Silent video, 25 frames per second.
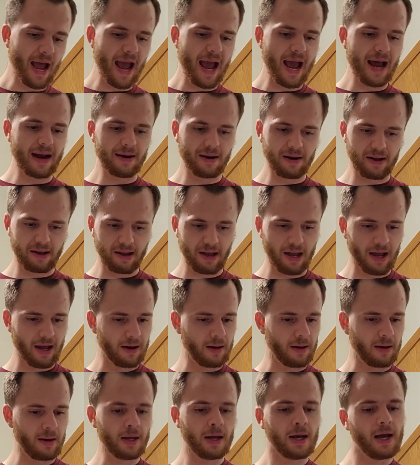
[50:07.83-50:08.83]
and
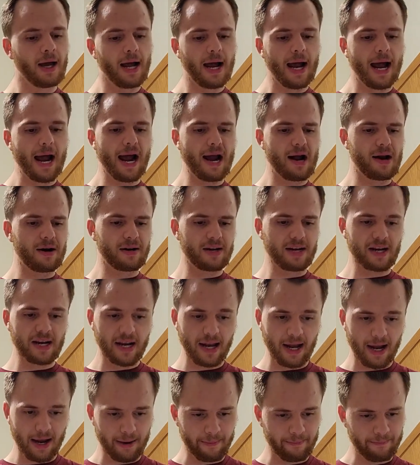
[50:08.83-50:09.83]
again and
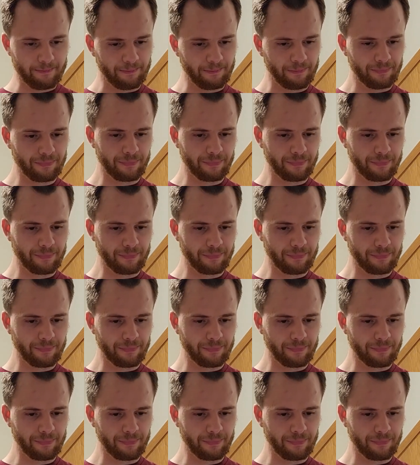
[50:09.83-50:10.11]
again,